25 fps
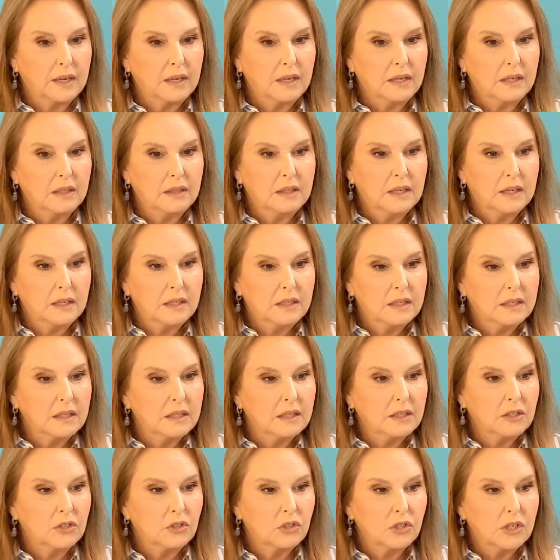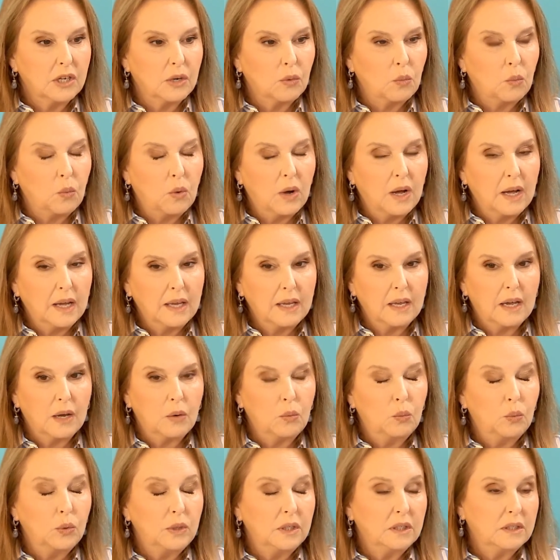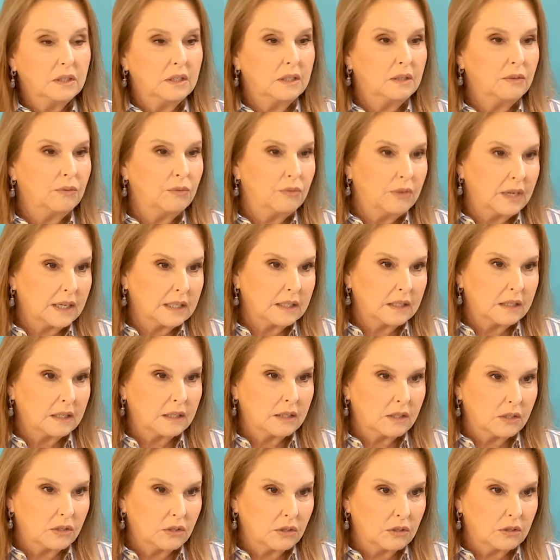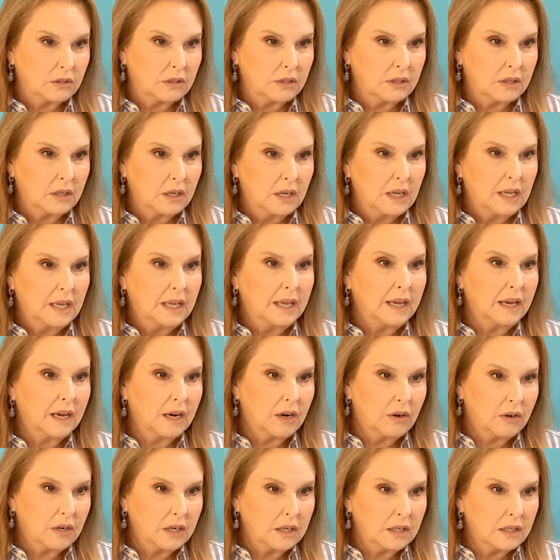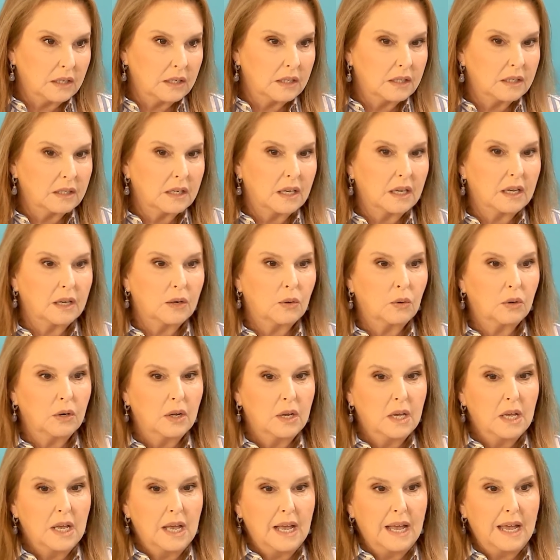They didn't understand why I wouldn't invest in certain areas, and